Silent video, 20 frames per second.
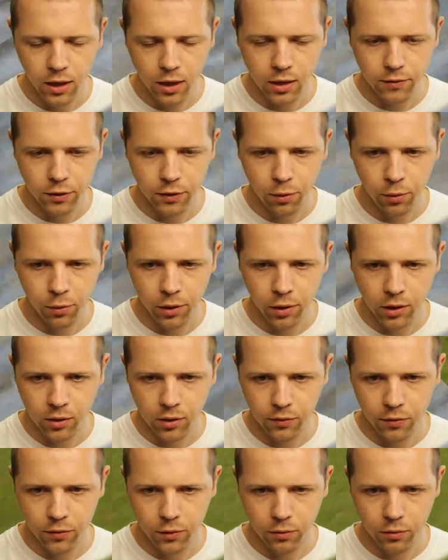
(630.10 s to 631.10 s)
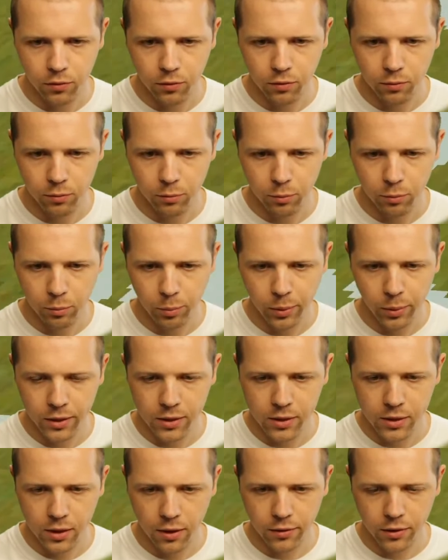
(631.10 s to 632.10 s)
of annoying if you've
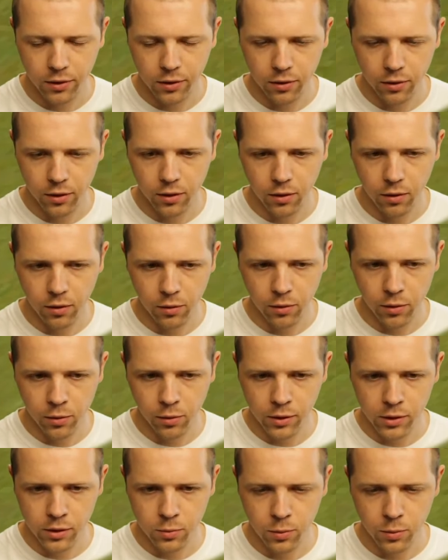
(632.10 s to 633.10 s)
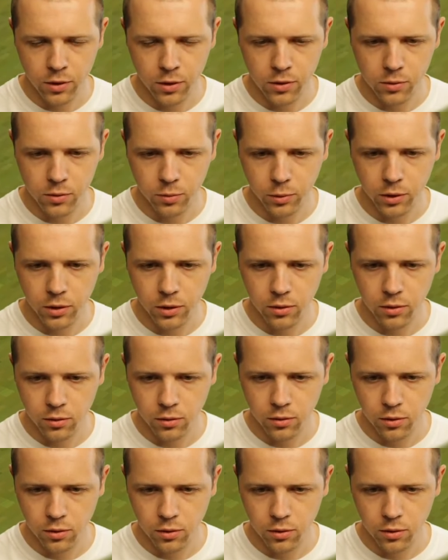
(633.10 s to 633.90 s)
placed everything like, oh, you know, I just want to tweak.